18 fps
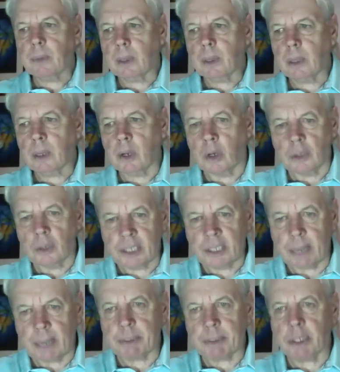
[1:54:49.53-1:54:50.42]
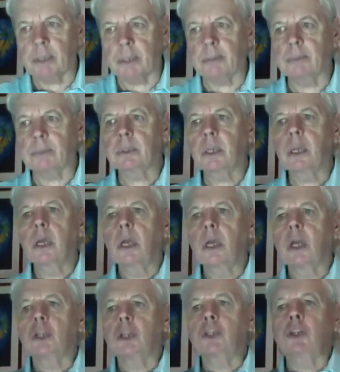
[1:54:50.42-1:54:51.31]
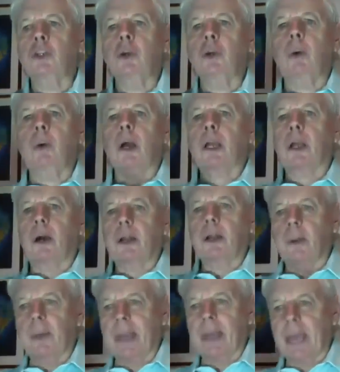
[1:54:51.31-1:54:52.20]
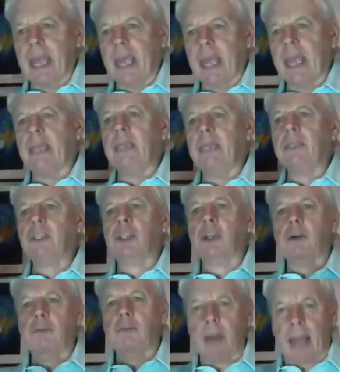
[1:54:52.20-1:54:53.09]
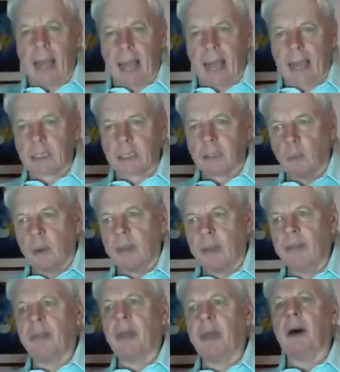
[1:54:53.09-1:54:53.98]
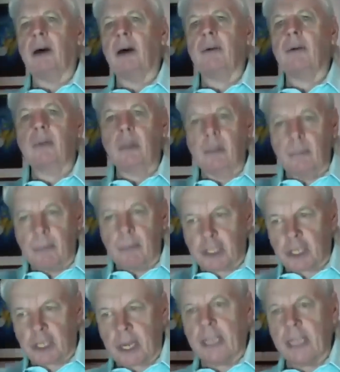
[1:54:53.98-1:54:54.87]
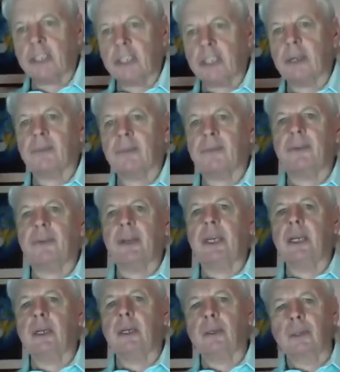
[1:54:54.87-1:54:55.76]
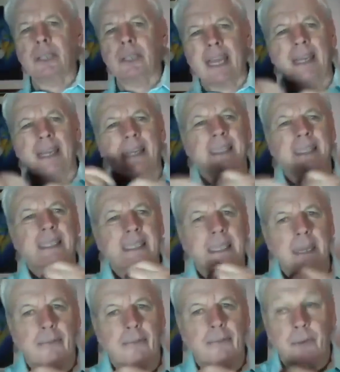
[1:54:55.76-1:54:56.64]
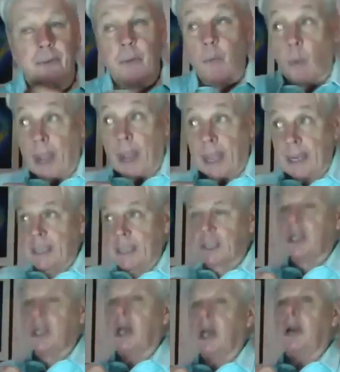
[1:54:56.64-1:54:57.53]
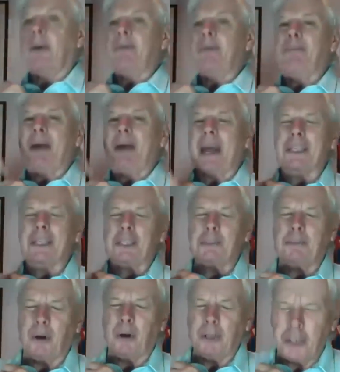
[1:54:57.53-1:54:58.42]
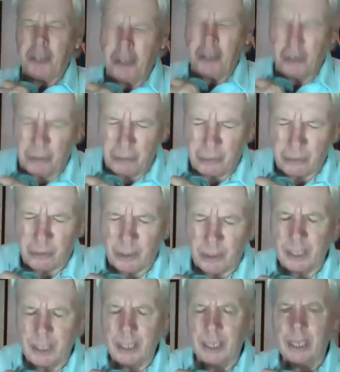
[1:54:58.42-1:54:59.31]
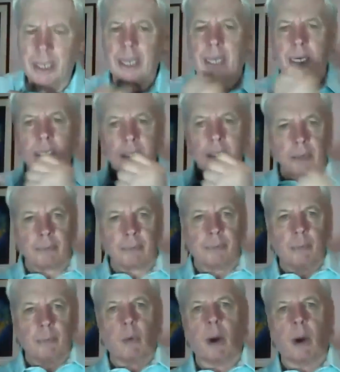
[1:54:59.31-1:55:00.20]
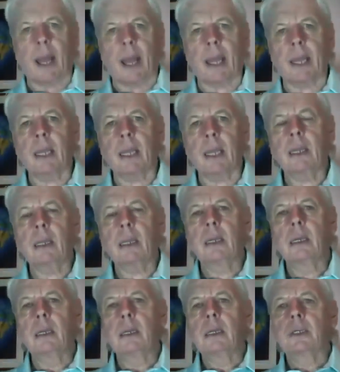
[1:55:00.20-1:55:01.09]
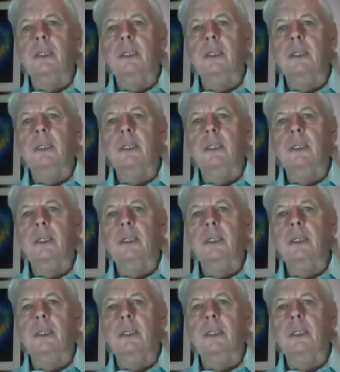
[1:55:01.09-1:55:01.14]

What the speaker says: conception, you are going to interact with the changing field in a different way, and it's going to impact upon you in a different way to